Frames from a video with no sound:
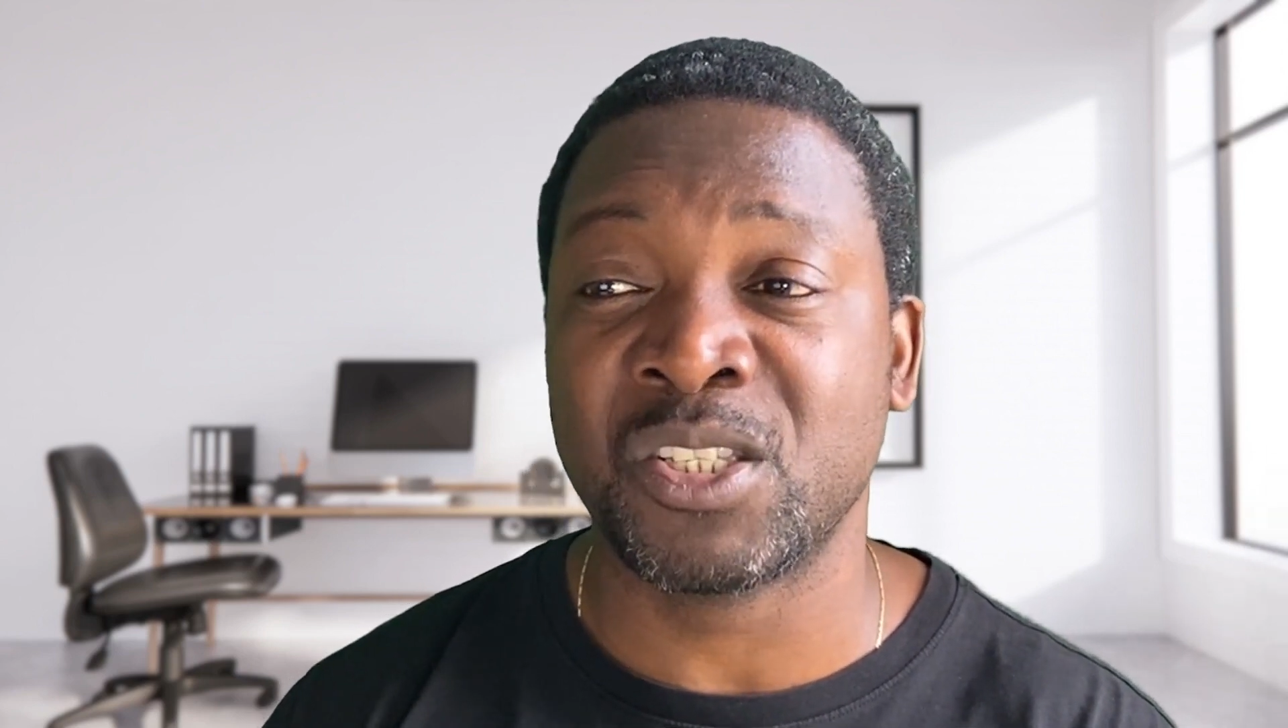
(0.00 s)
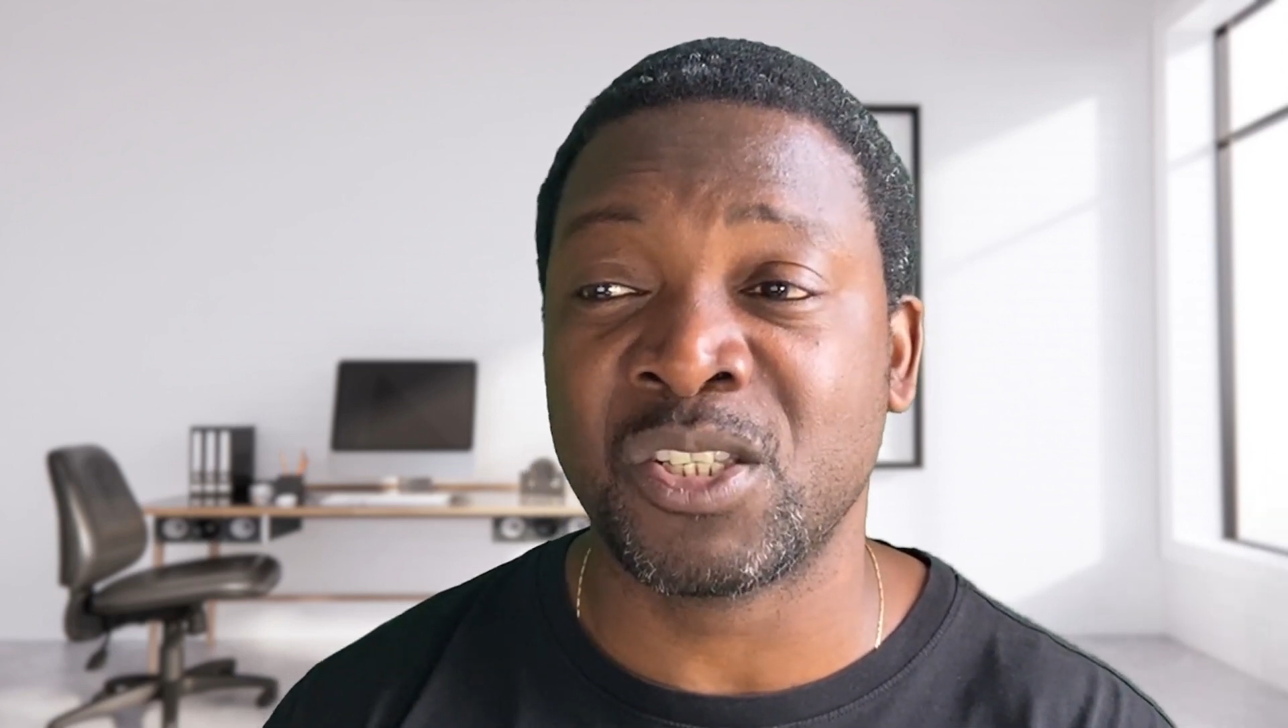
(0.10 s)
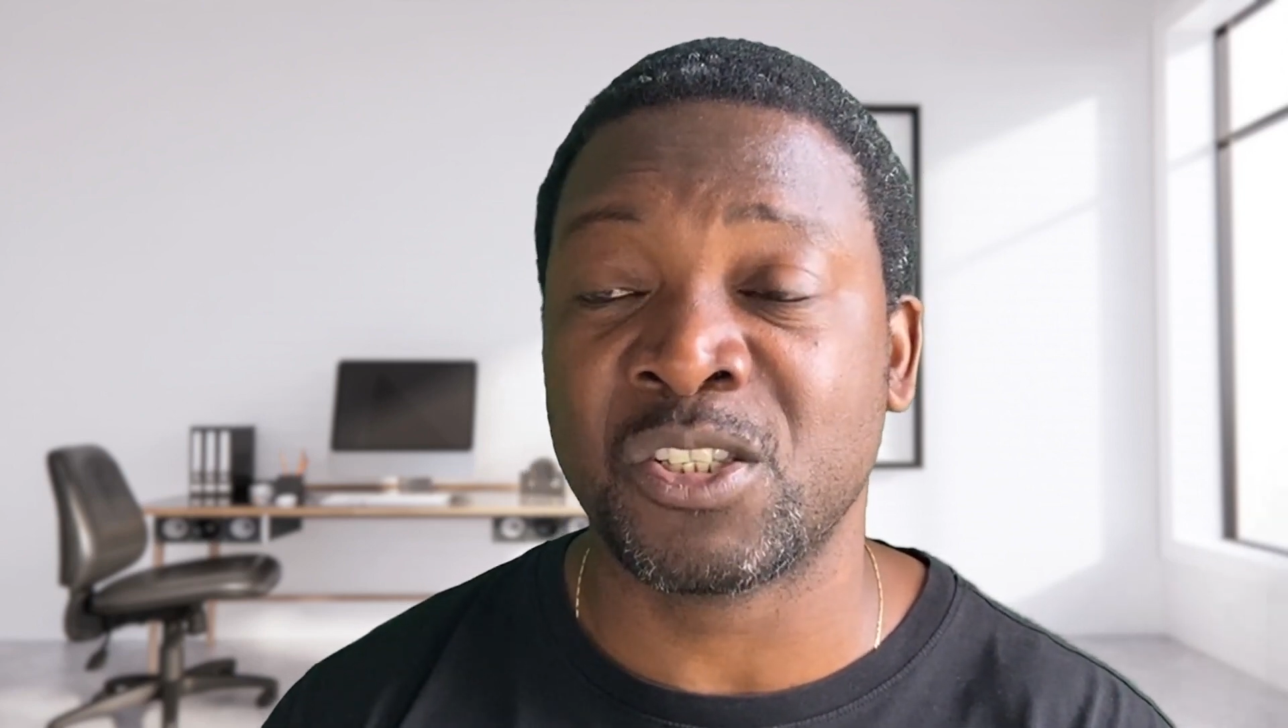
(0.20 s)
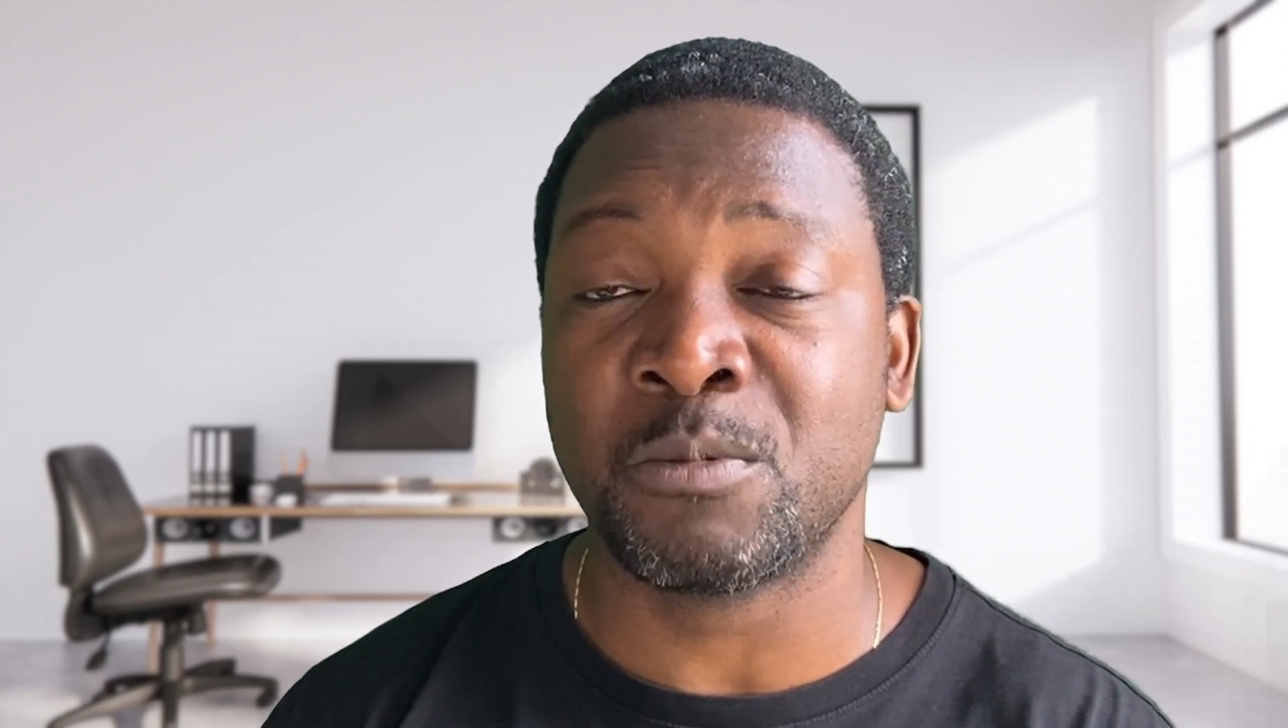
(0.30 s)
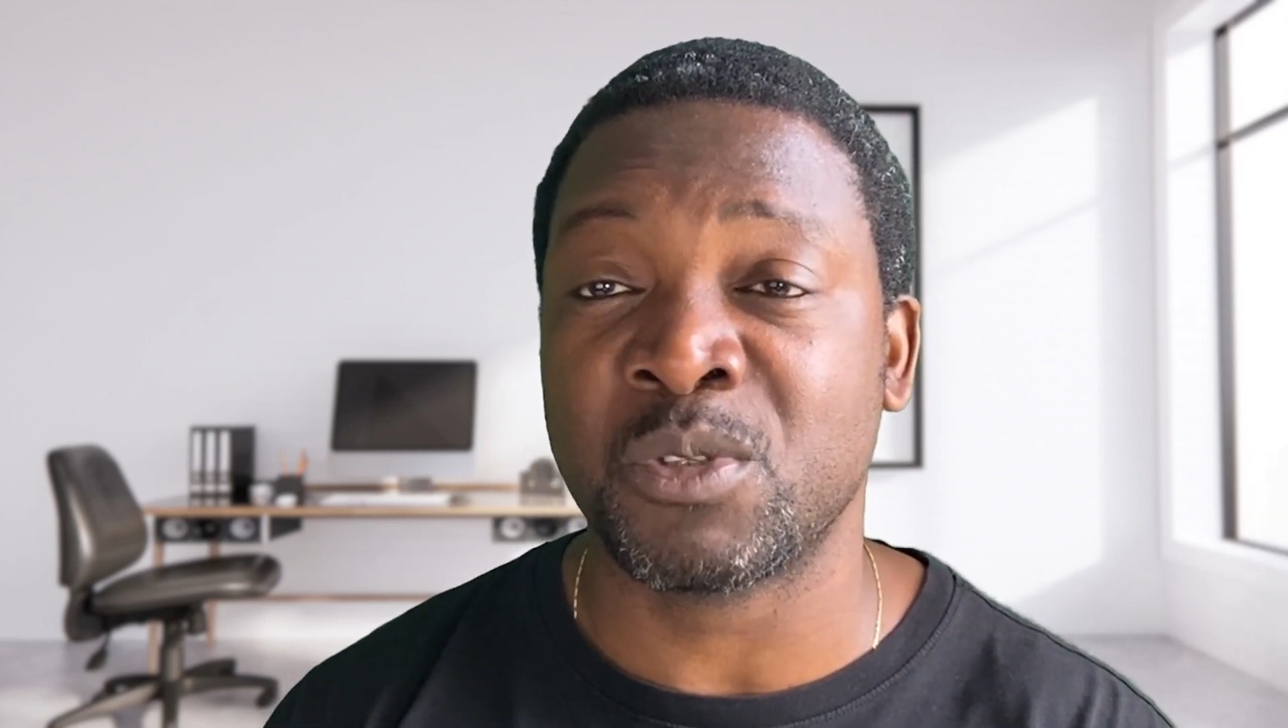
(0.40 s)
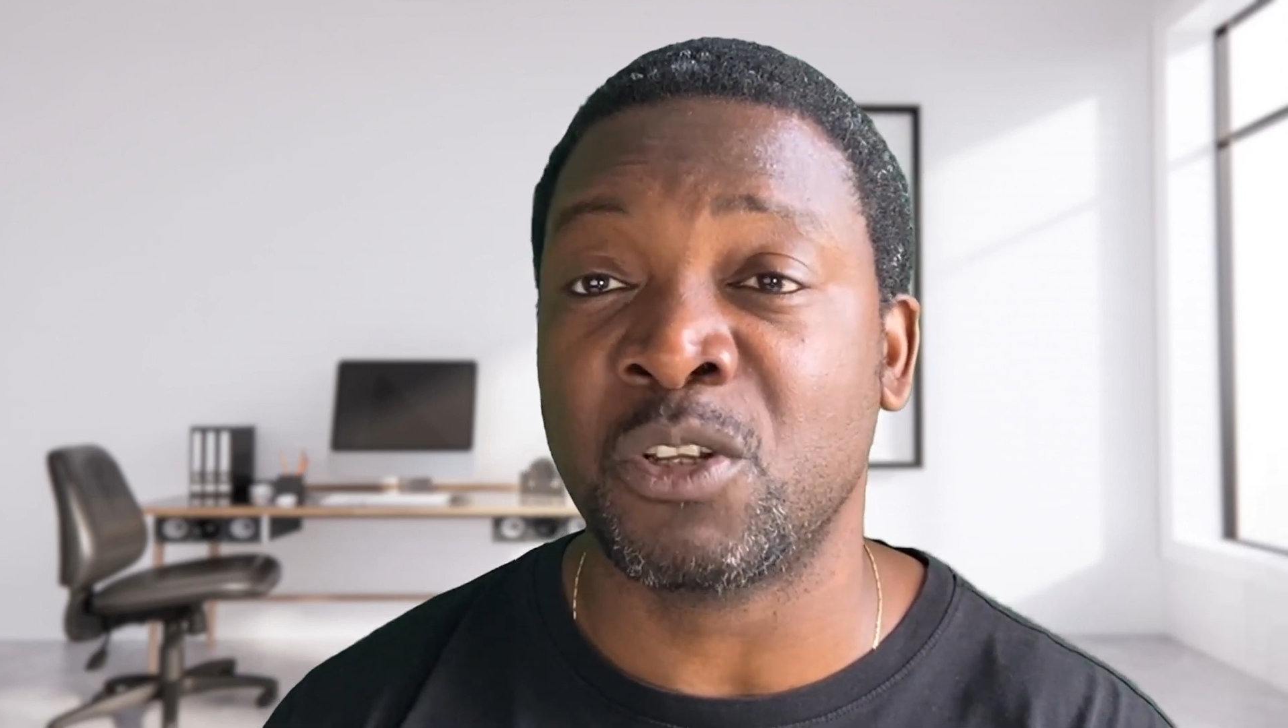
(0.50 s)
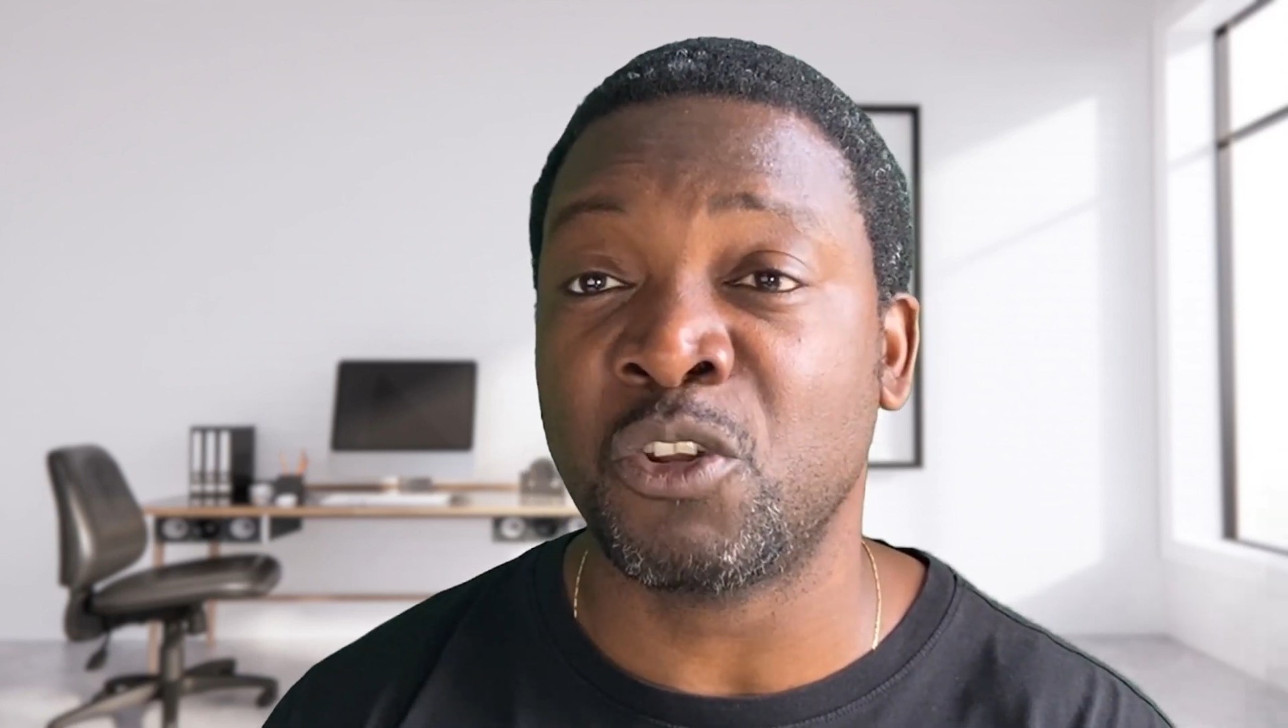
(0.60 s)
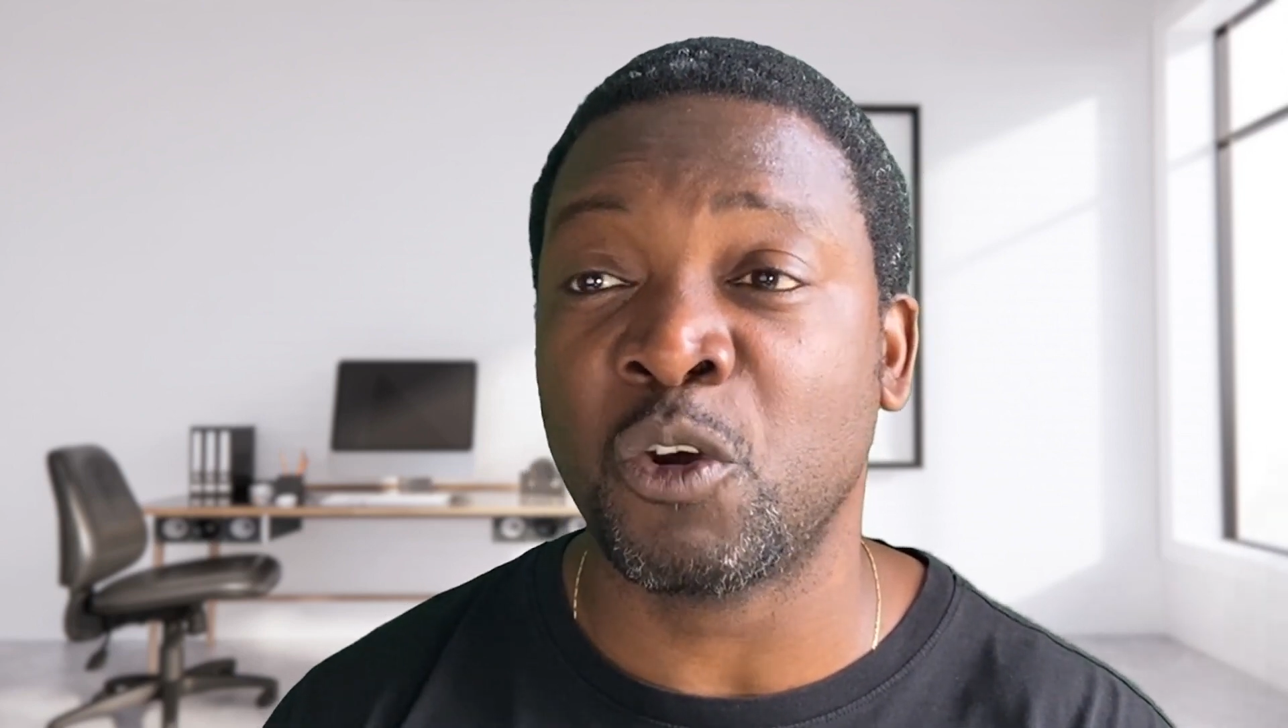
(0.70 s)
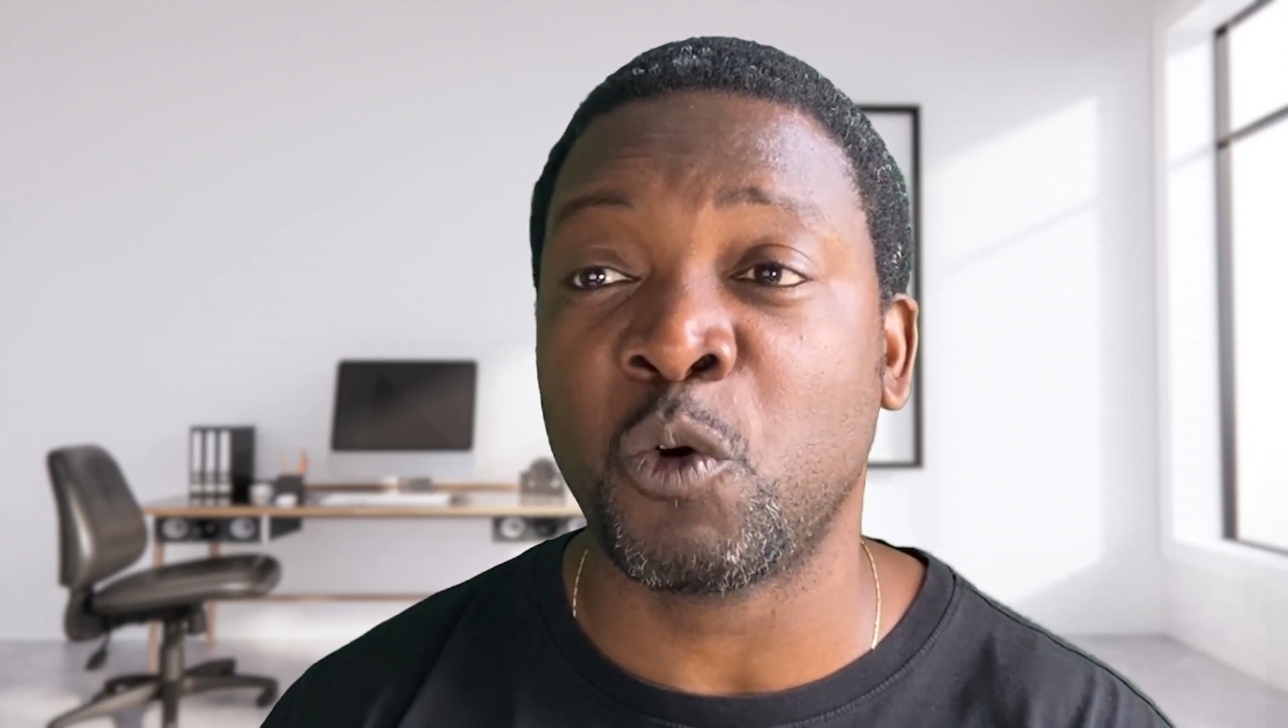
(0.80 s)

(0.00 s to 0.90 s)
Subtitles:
systems are not